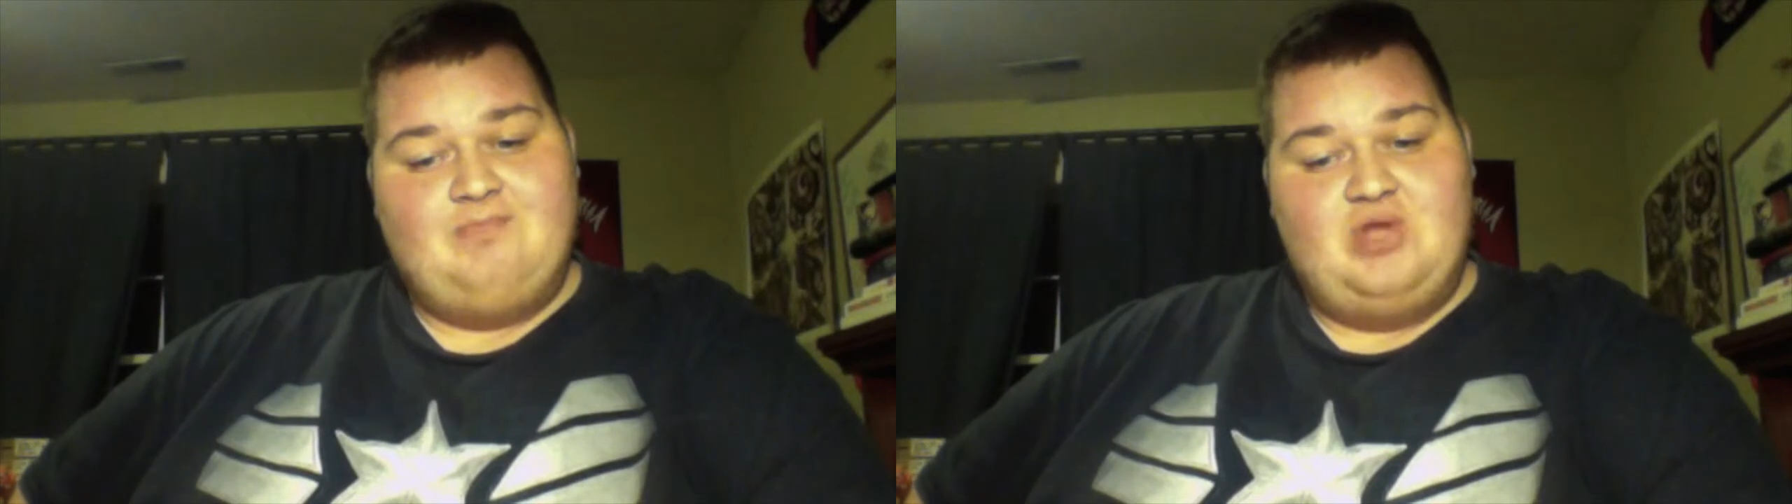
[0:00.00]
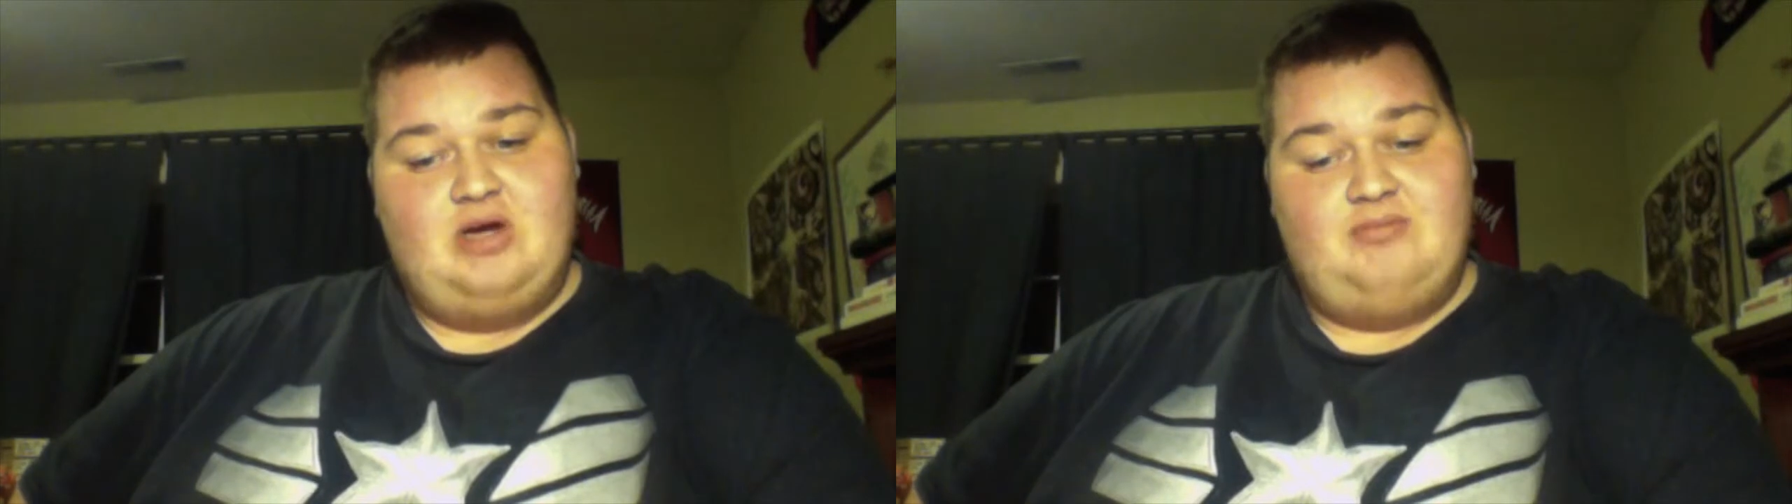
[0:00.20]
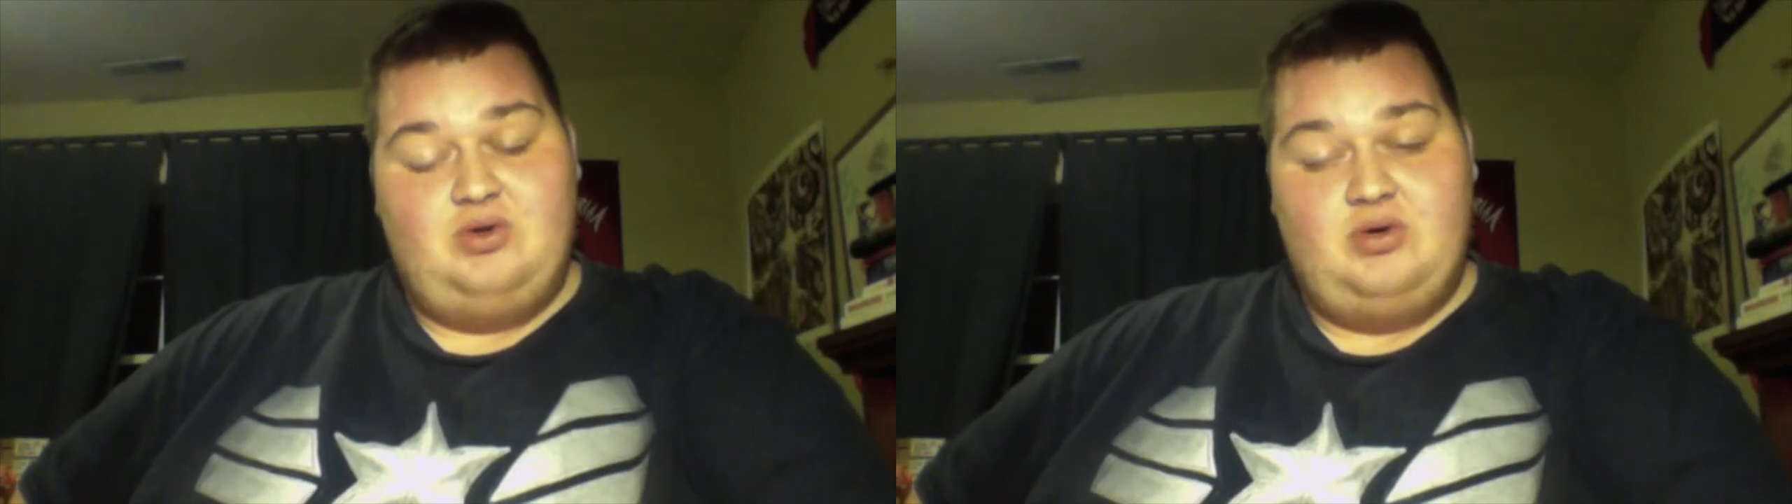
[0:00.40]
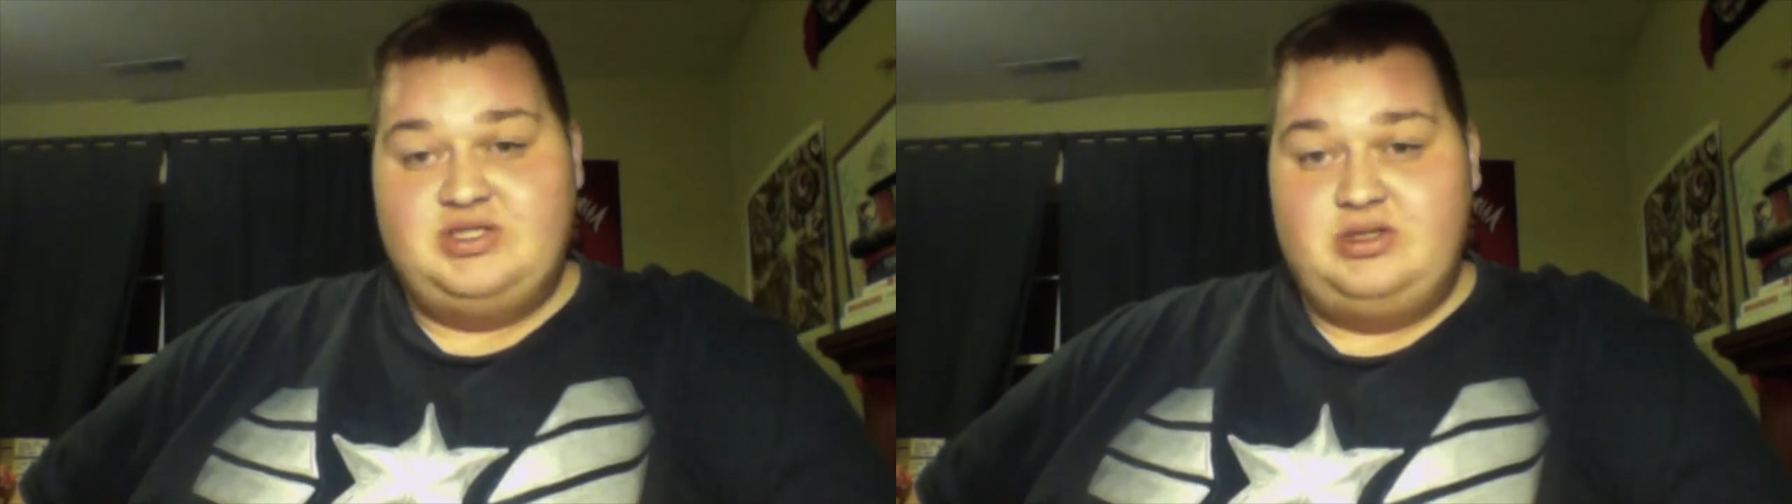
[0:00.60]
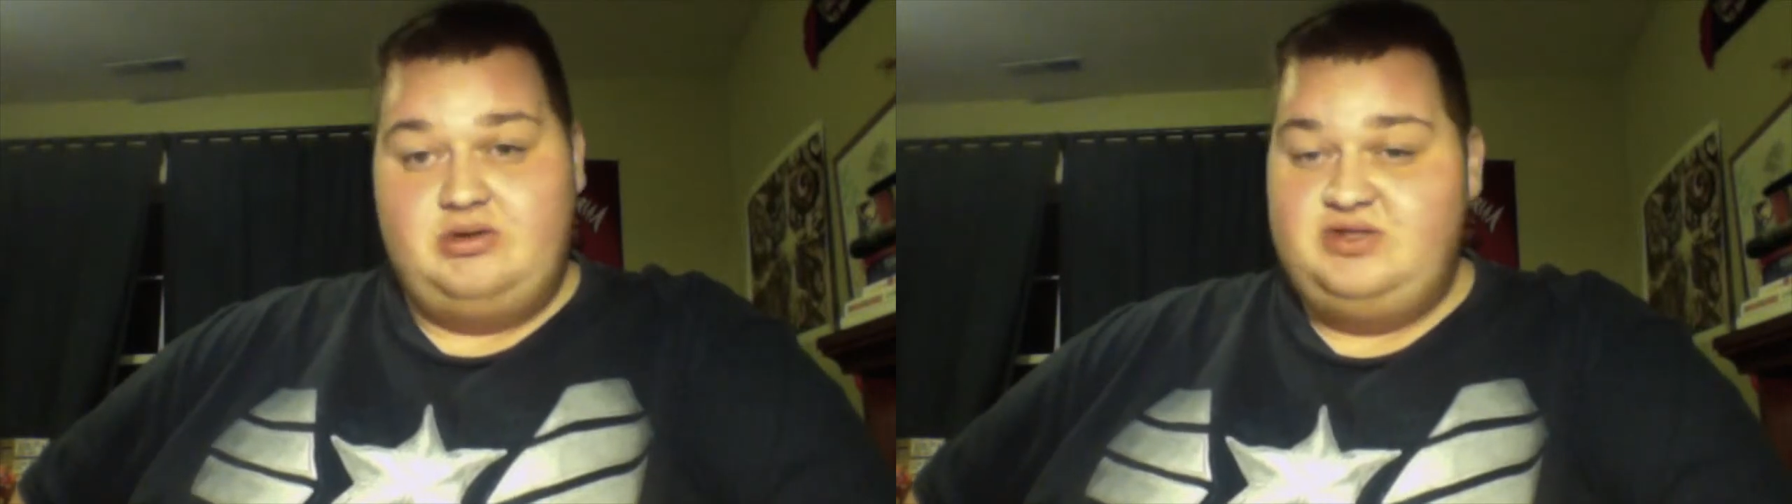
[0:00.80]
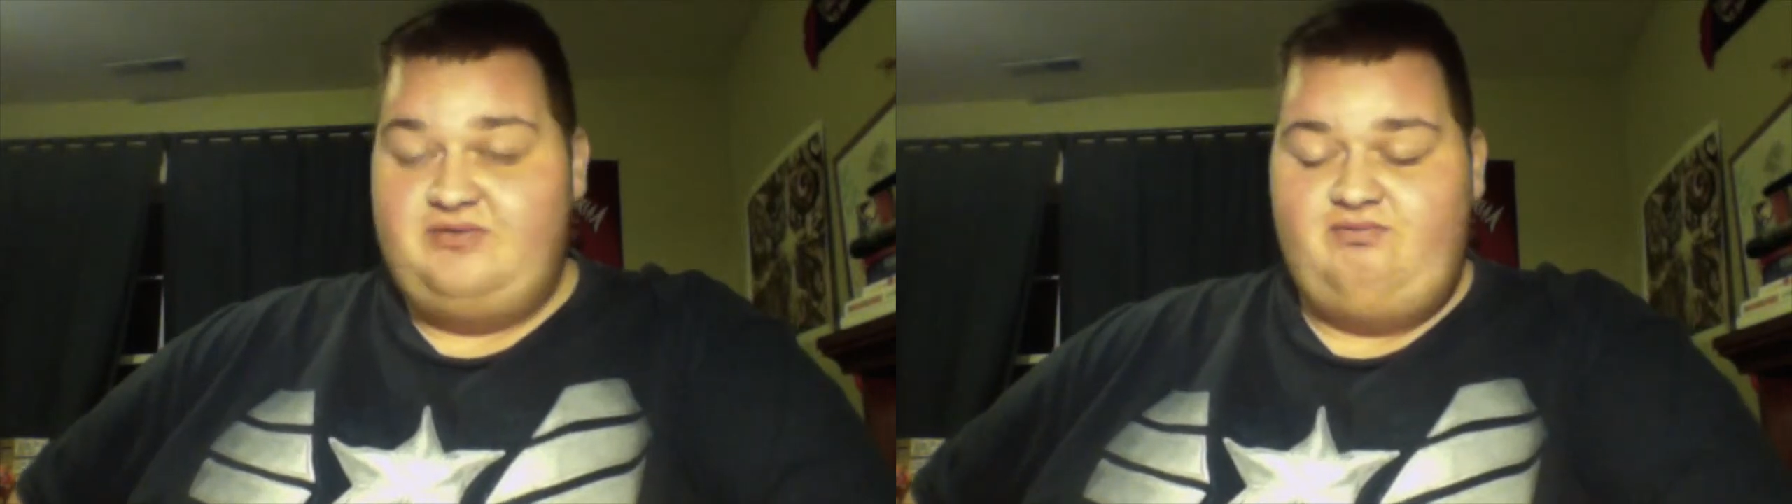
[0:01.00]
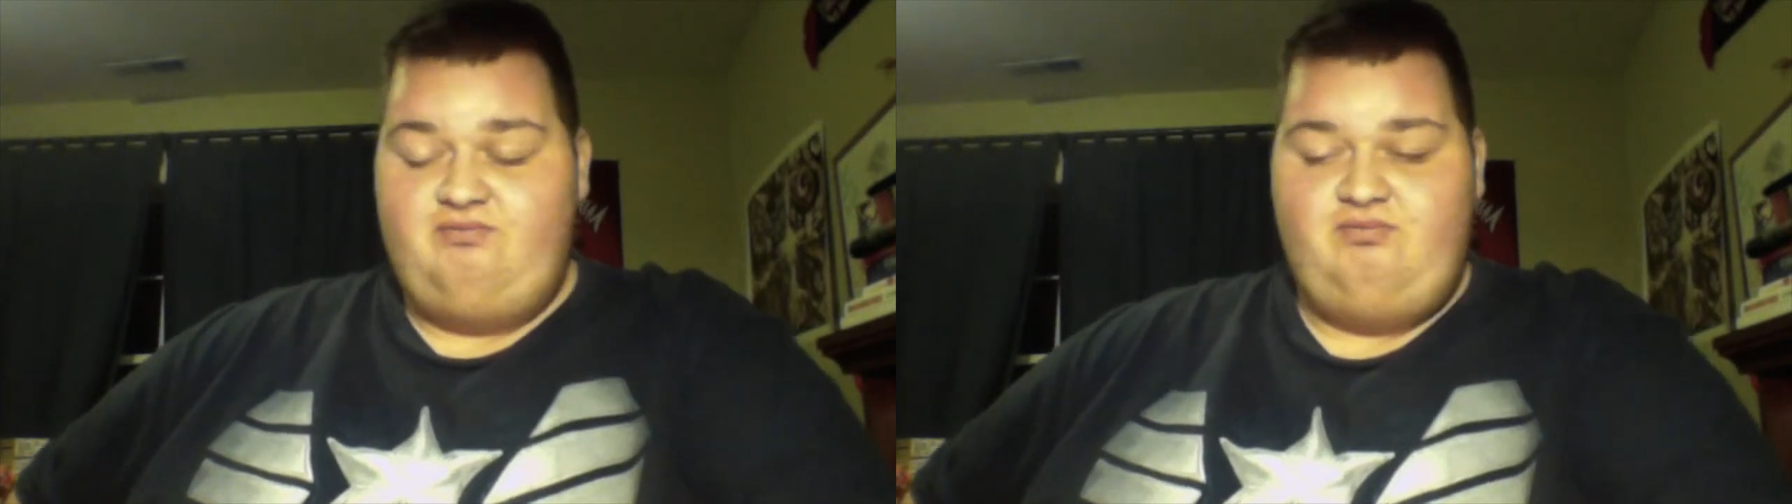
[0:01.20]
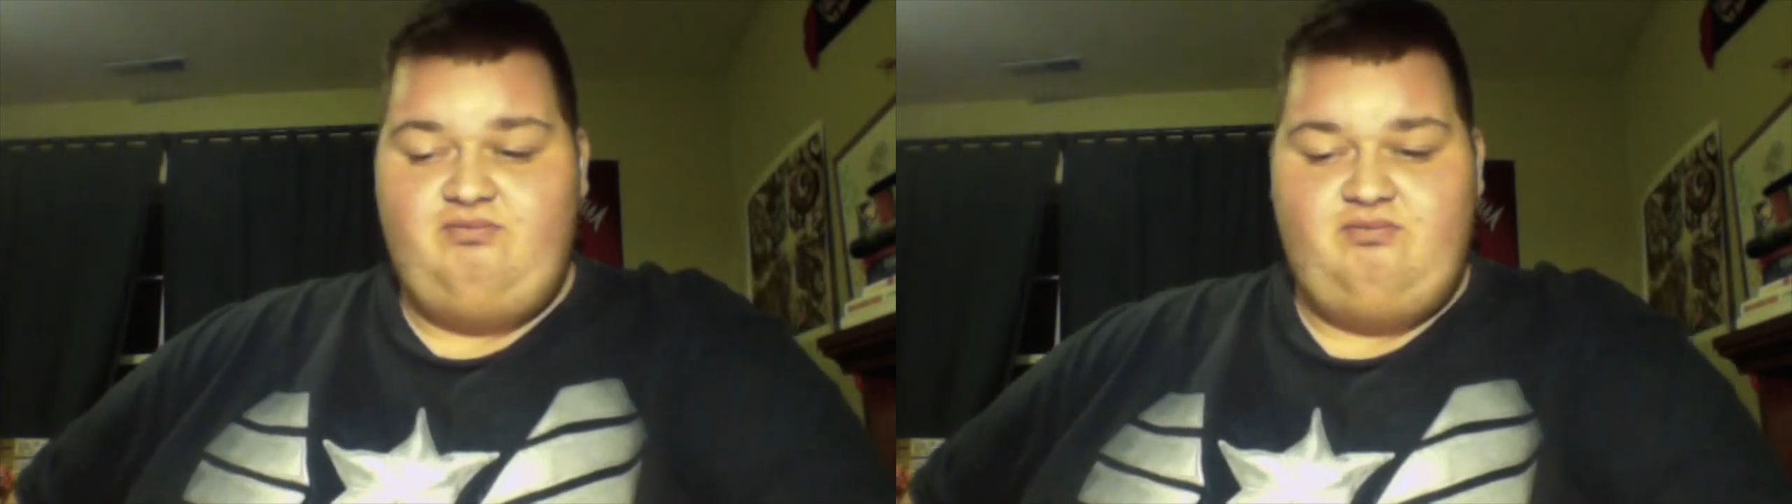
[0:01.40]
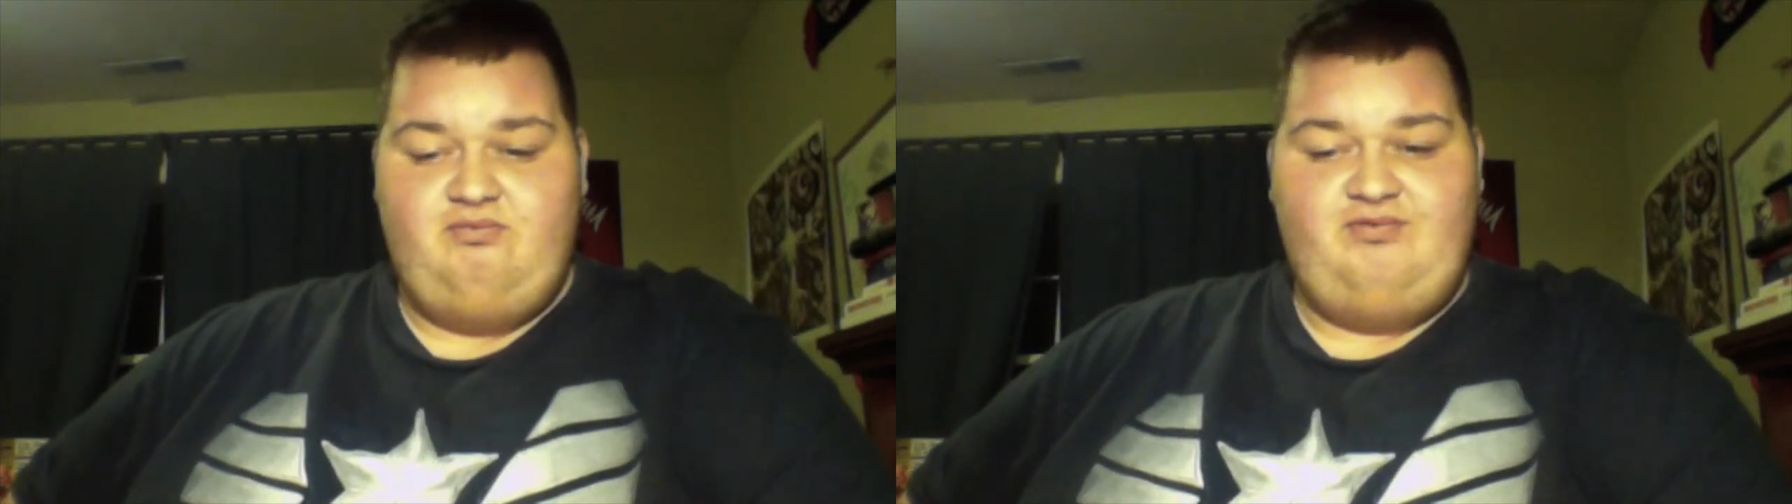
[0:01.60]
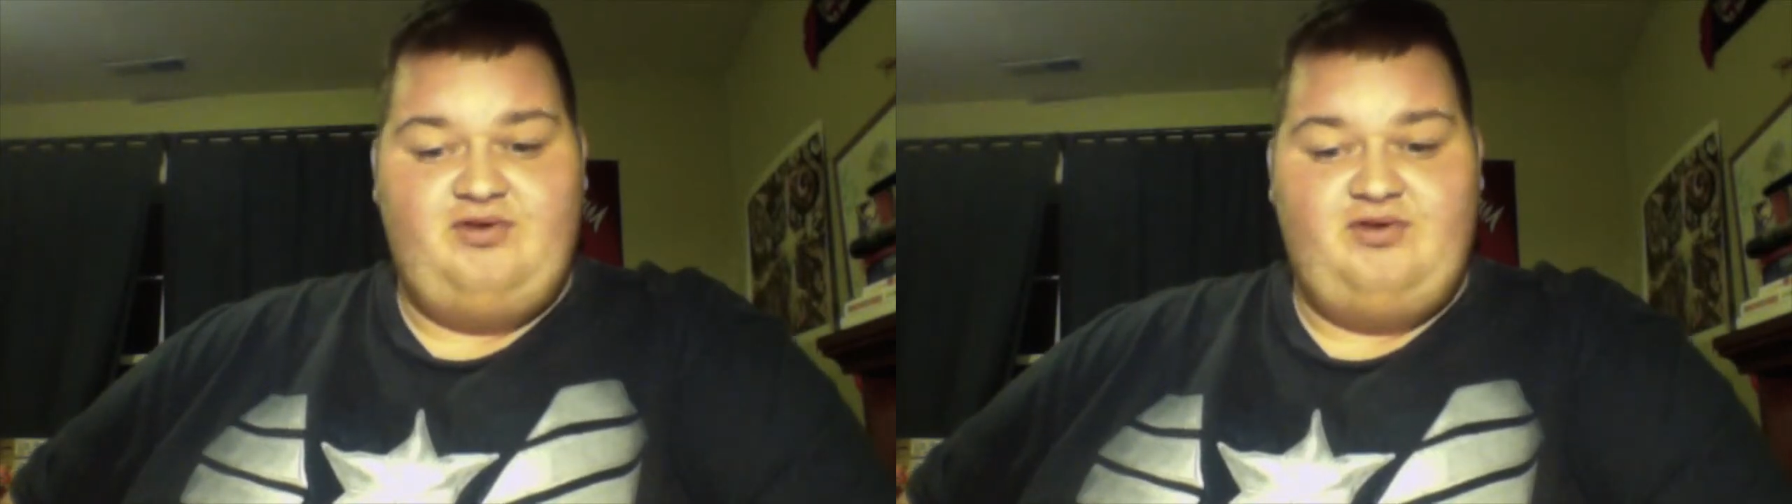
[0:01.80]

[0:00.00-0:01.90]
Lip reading: You guys are always feel